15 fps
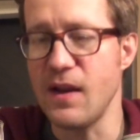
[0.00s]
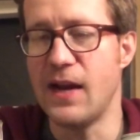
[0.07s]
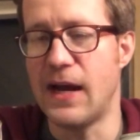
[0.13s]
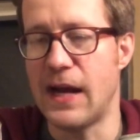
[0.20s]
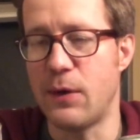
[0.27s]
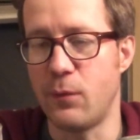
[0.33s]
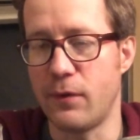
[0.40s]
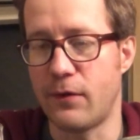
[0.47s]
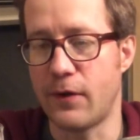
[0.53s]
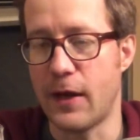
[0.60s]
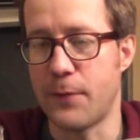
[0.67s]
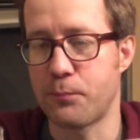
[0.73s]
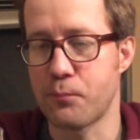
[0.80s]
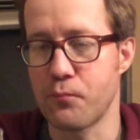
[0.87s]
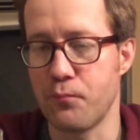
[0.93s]
I would say.
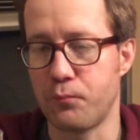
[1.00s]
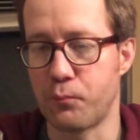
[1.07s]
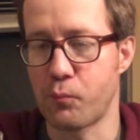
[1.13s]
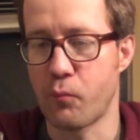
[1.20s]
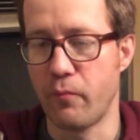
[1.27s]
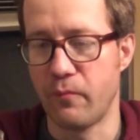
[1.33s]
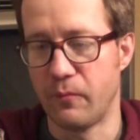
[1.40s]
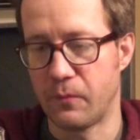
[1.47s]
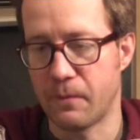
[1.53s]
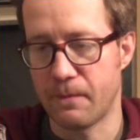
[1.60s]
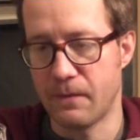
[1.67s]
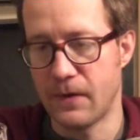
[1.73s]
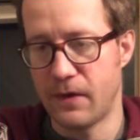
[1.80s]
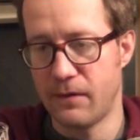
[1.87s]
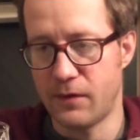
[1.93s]

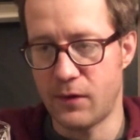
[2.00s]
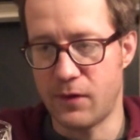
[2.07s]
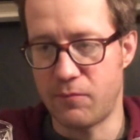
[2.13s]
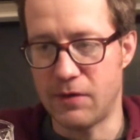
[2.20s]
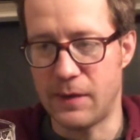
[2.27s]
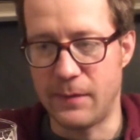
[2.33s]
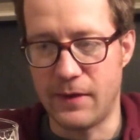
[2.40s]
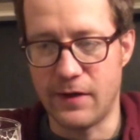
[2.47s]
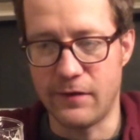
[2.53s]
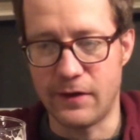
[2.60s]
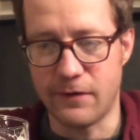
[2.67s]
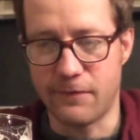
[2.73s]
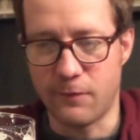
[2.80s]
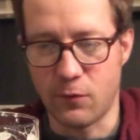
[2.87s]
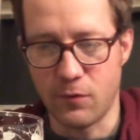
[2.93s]
So I'd probably give it a
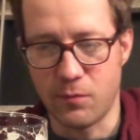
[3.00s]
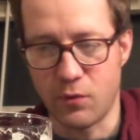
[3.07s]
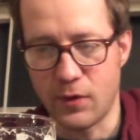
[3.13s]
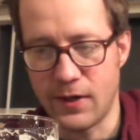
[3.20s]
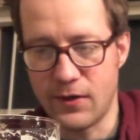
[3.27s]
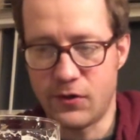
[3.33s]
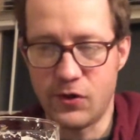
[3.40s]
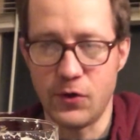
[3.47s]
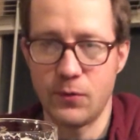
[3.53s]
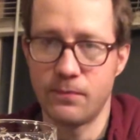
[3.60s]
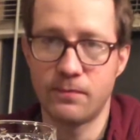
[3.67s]
4.2.